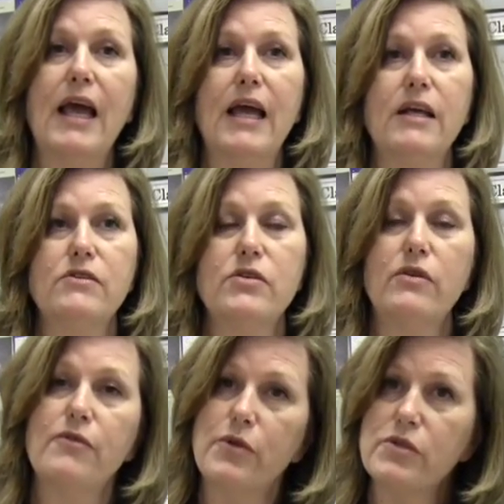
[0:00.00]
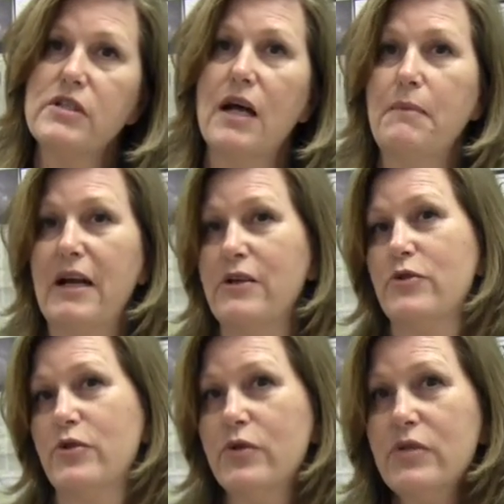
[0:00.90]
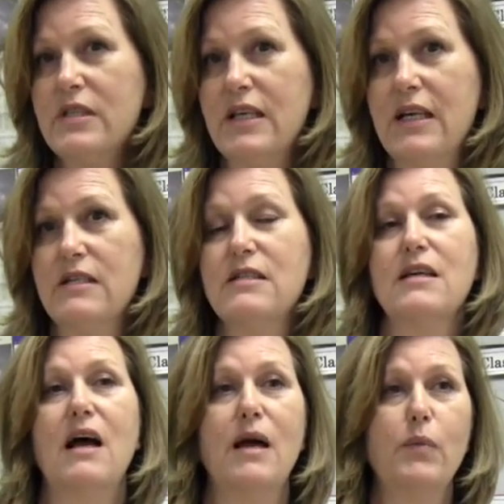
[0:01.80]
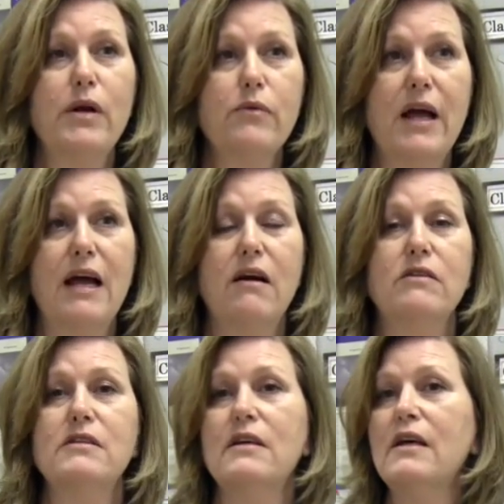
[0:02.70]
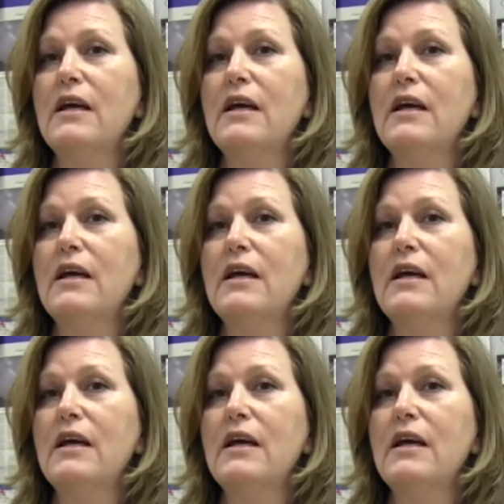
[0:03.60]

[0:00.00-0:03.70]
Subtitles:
And so the first time I introduced this, I went around